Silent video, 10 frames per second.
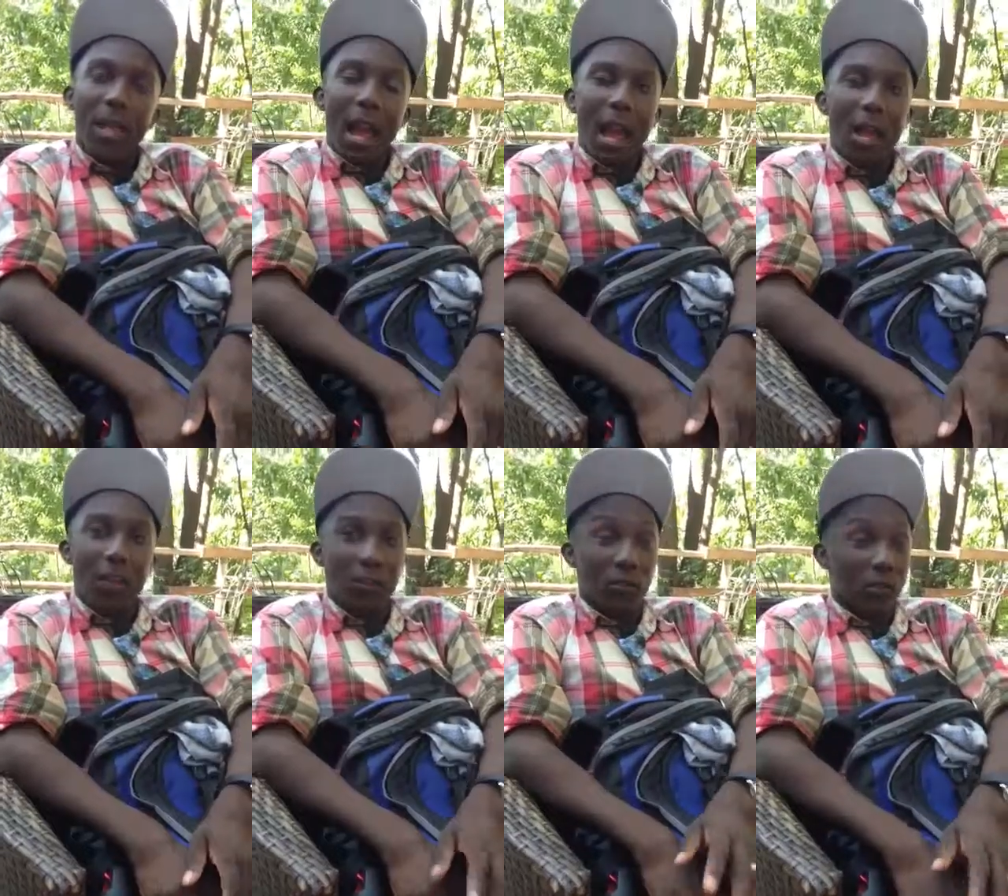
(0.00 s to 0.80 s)
Yeah,
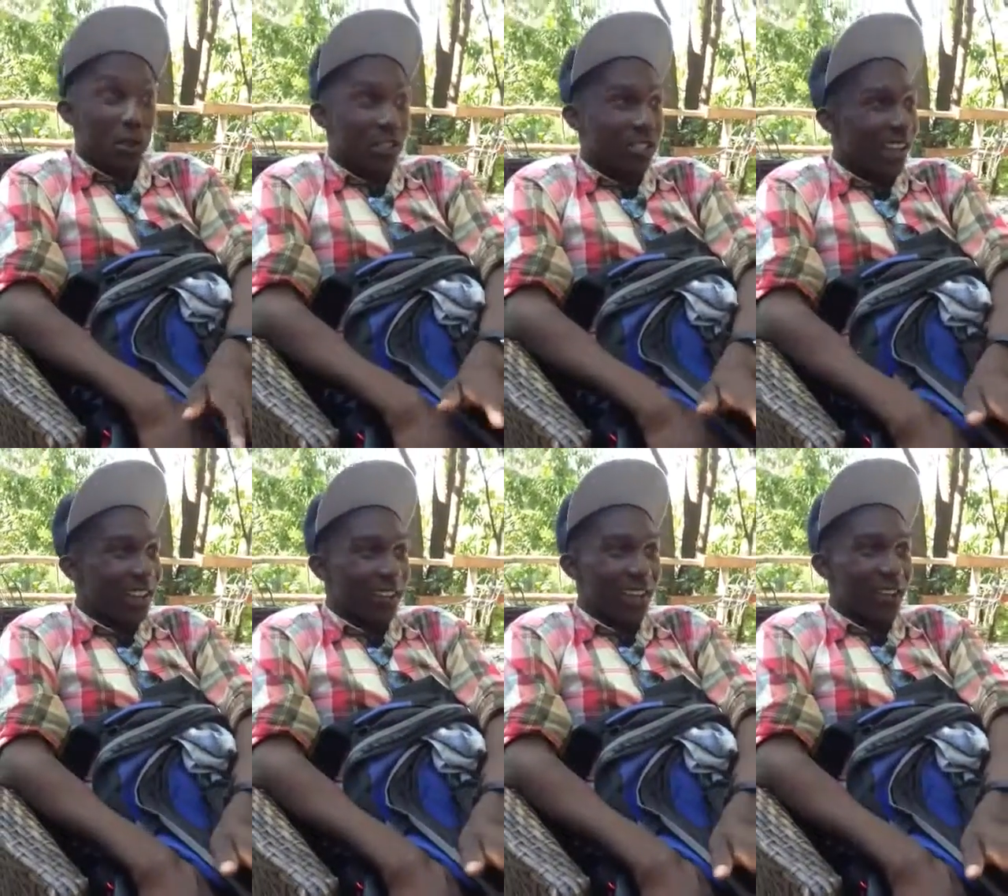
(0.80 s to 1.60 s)
no,
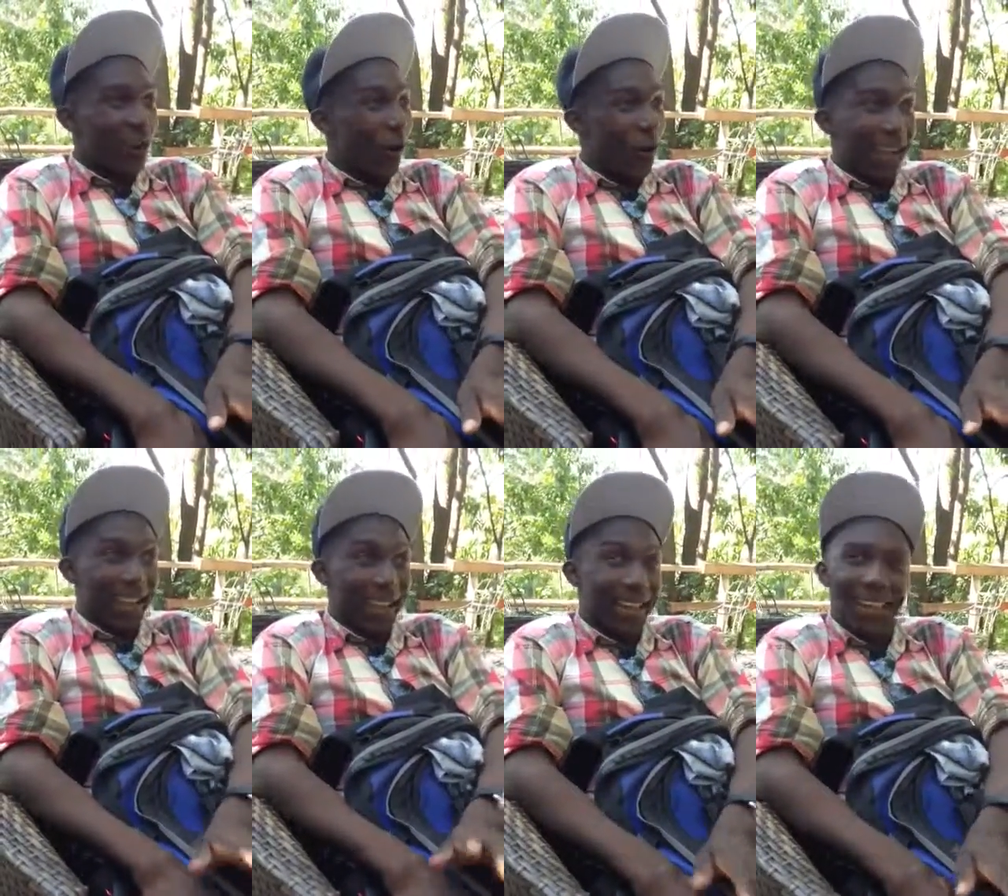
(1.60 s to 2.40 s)
shot that. No, I
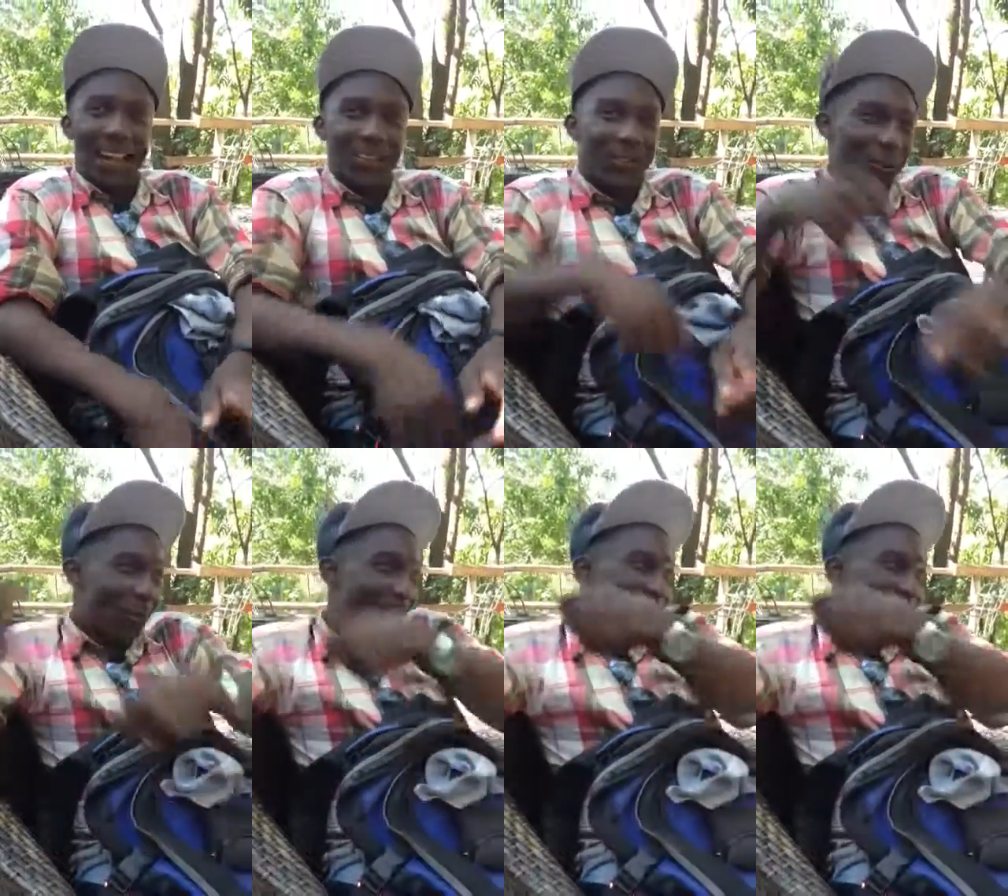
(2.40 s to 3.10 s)
cannot poop.